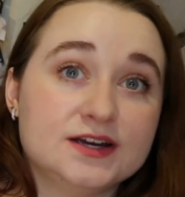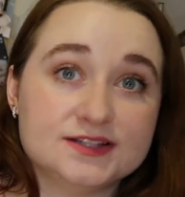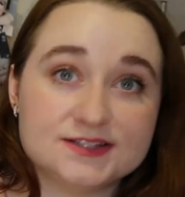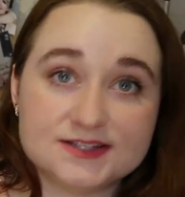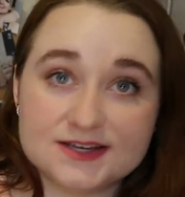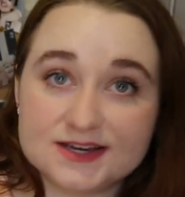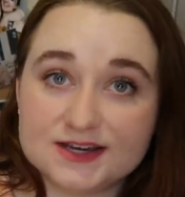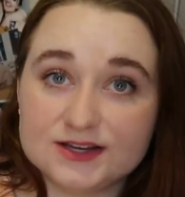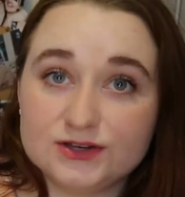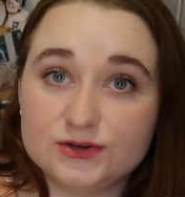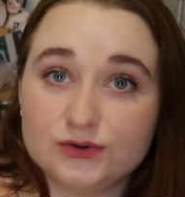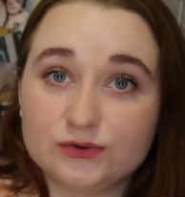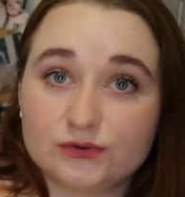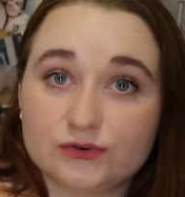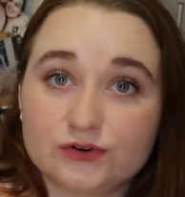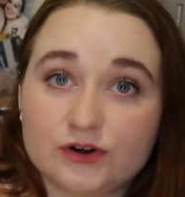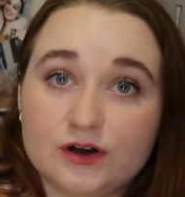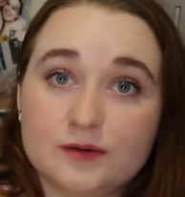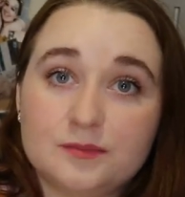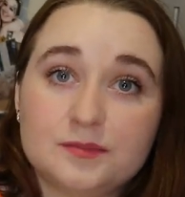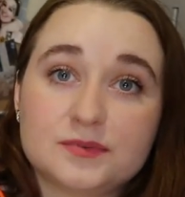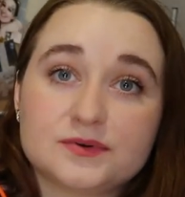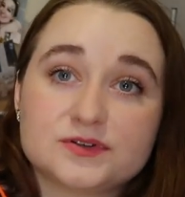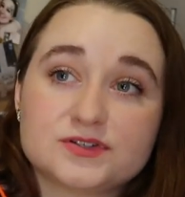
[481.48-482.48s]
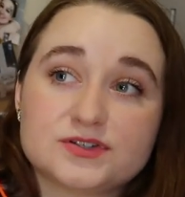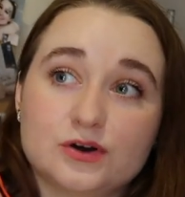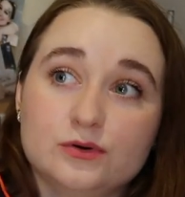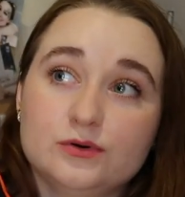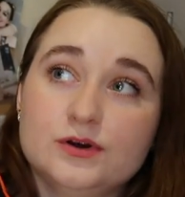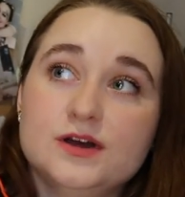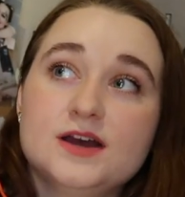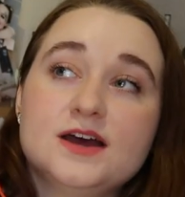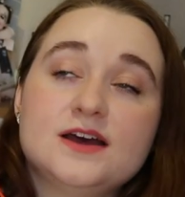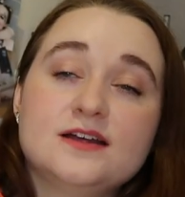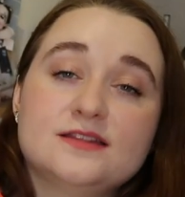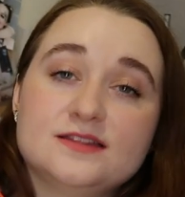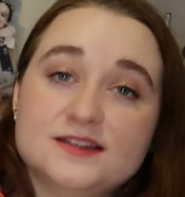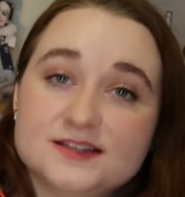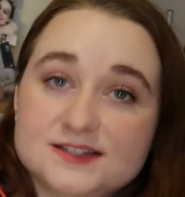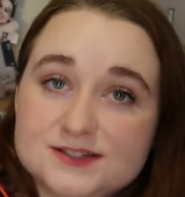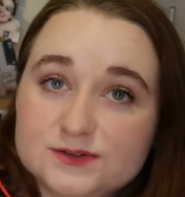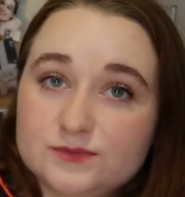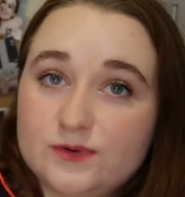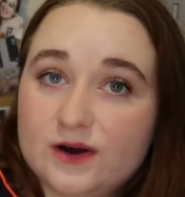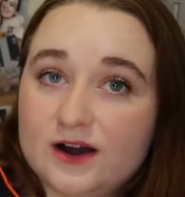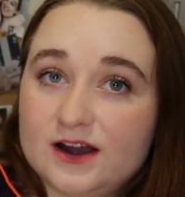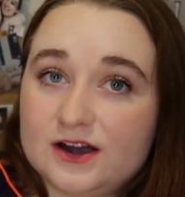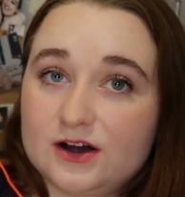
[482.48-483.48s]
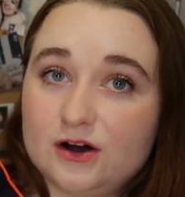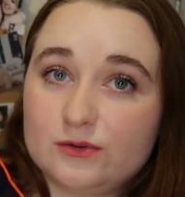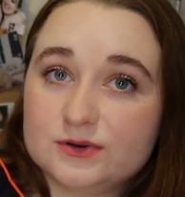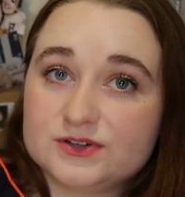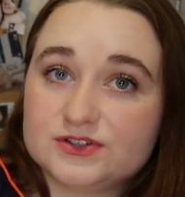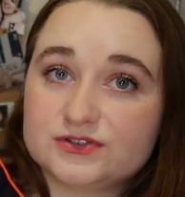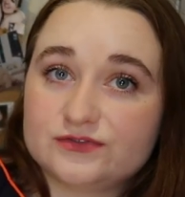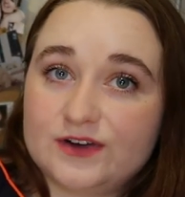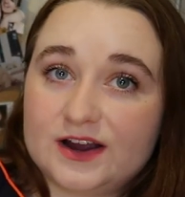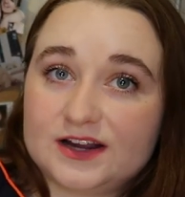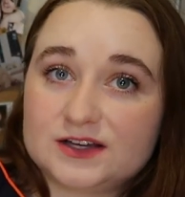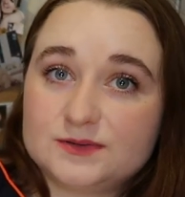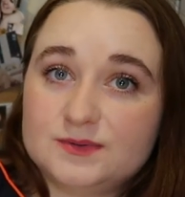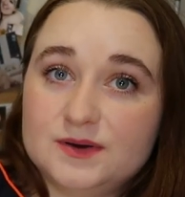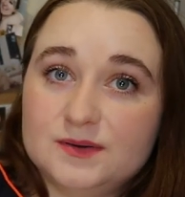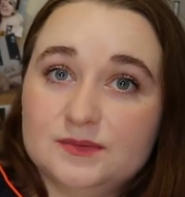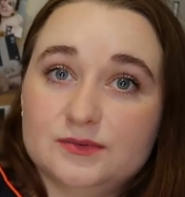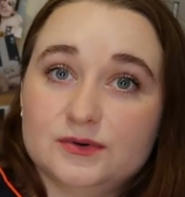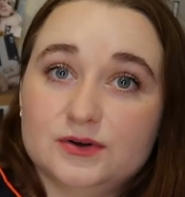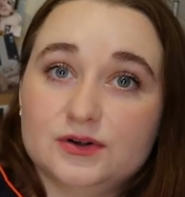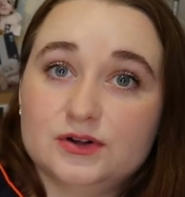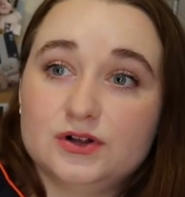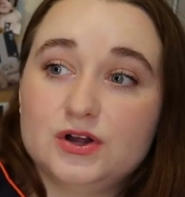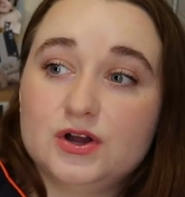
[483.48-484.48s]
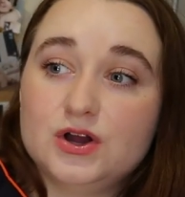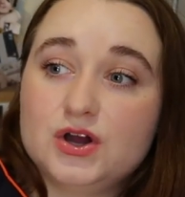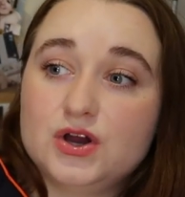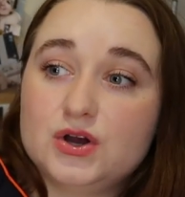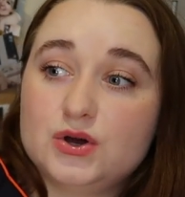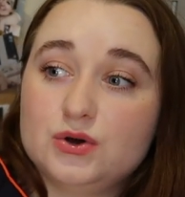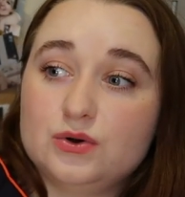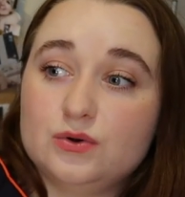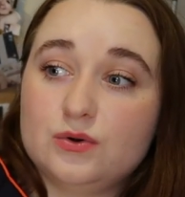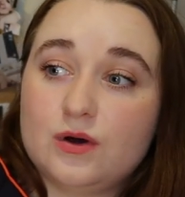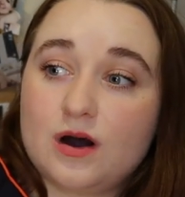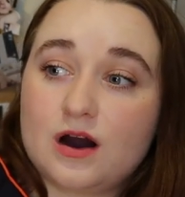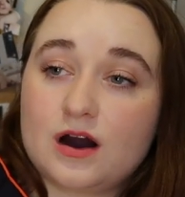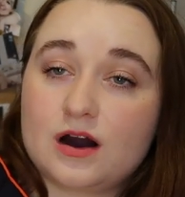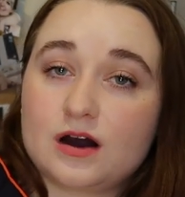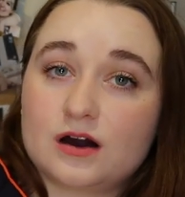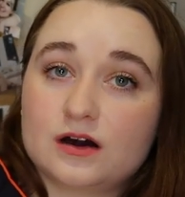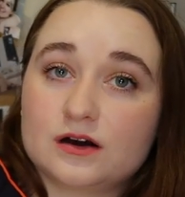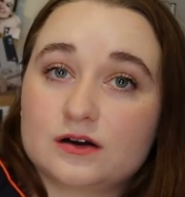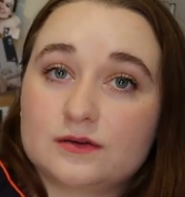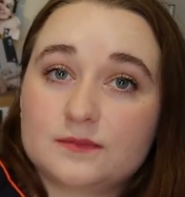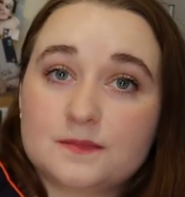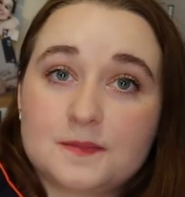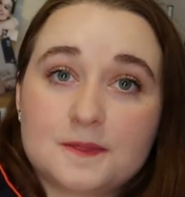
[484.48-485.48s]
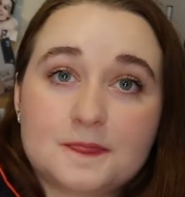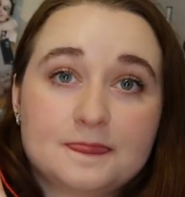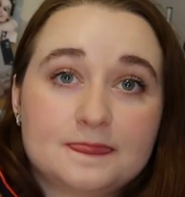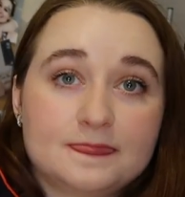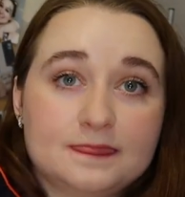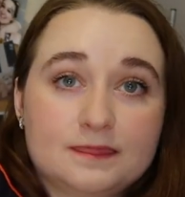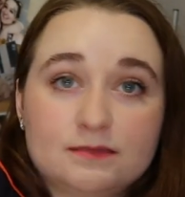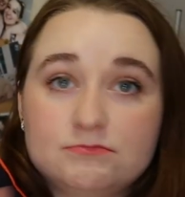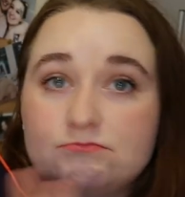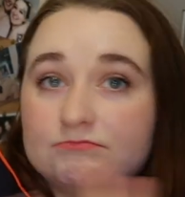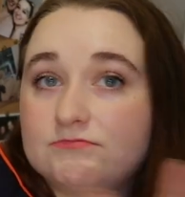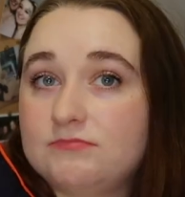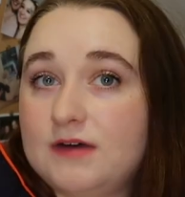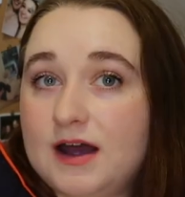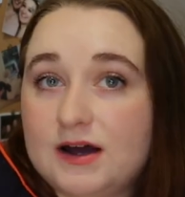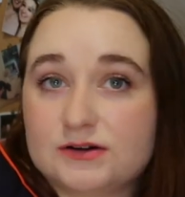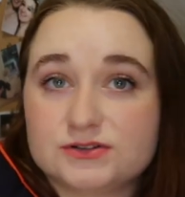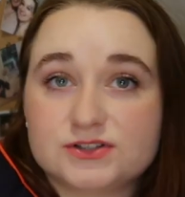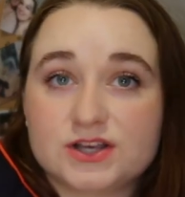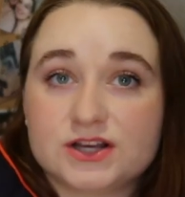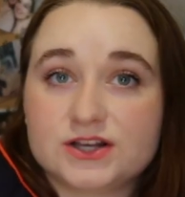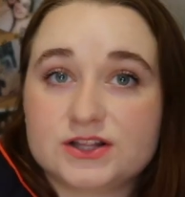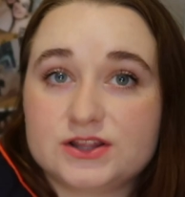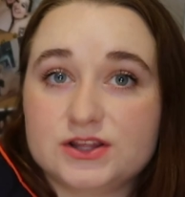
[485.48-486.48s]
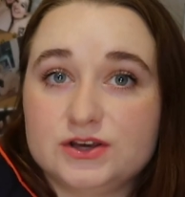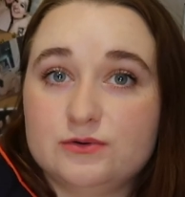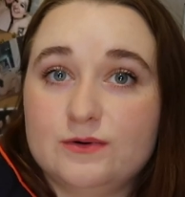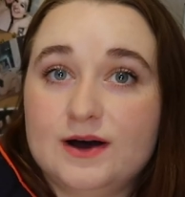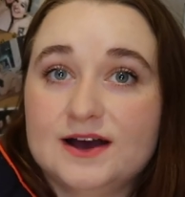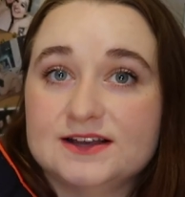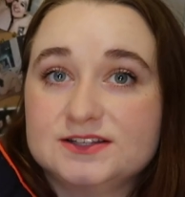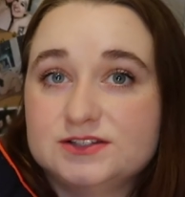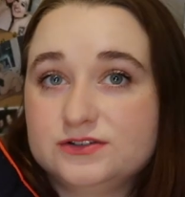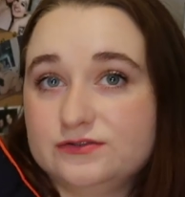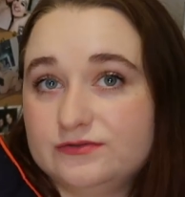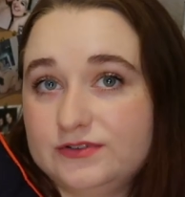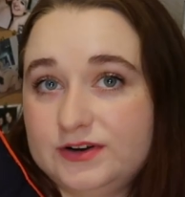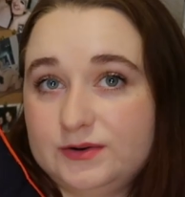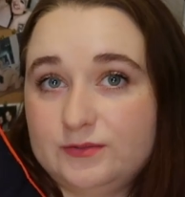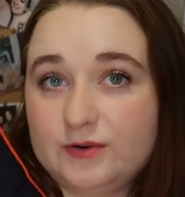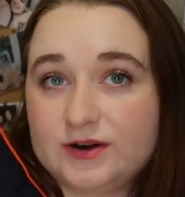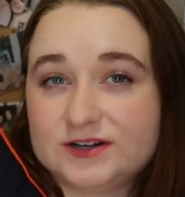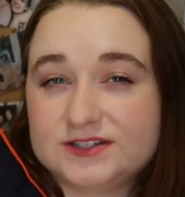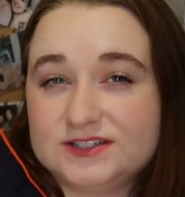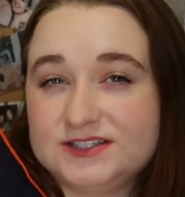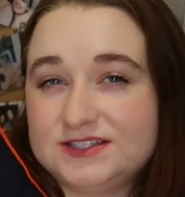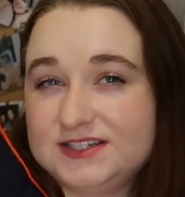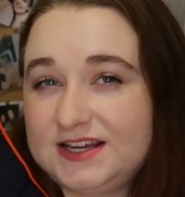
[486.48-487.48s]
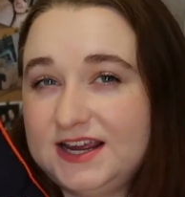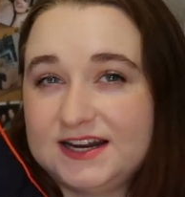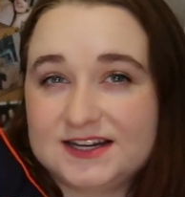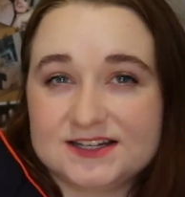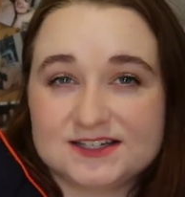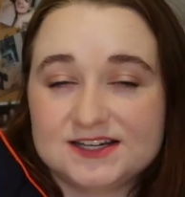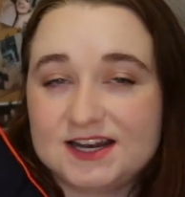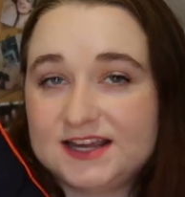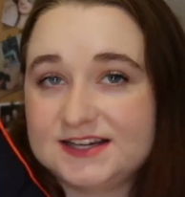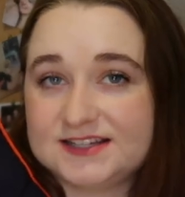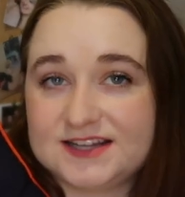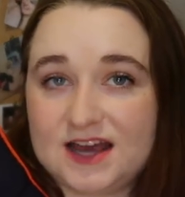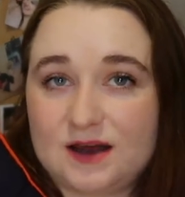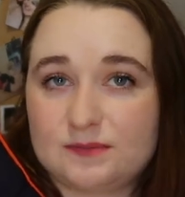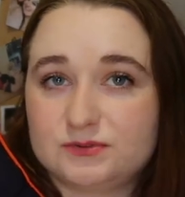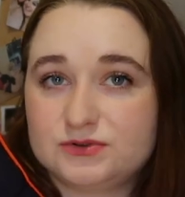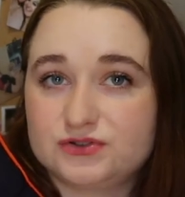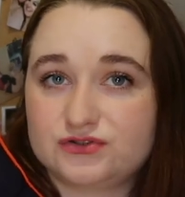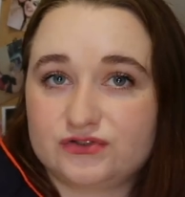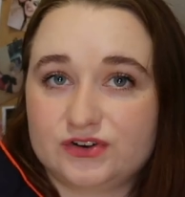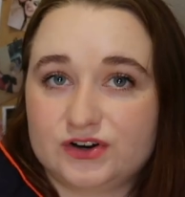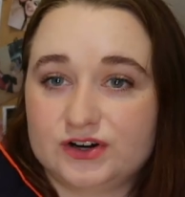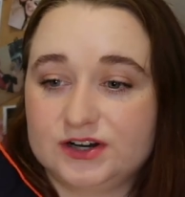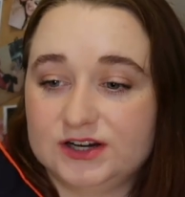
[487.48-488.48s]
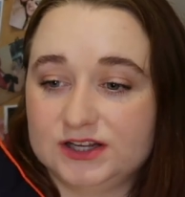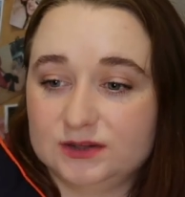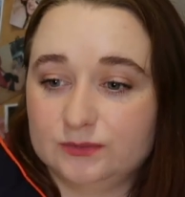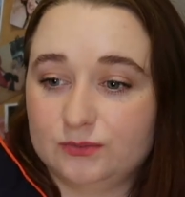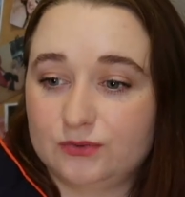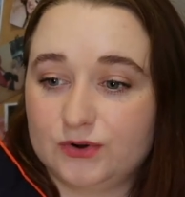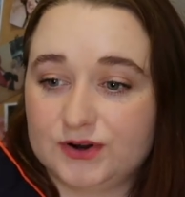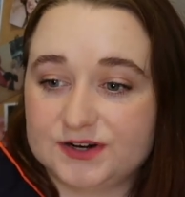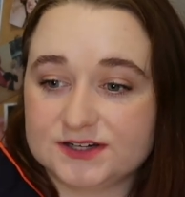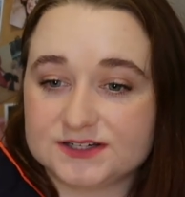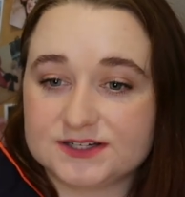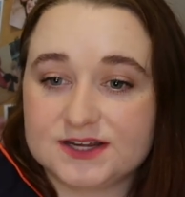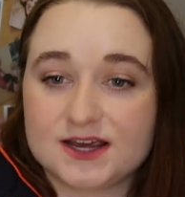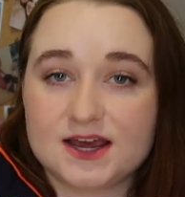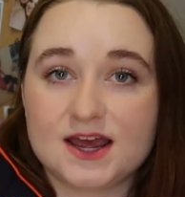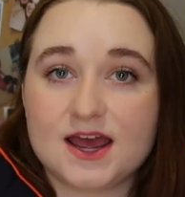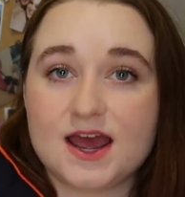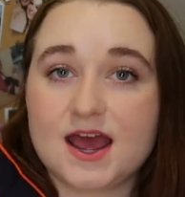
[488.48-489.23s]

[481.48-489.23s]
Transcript: it's in Europe. So this is where I always direct people who are outside of the US who really want to get into like tapestry or needlepoint.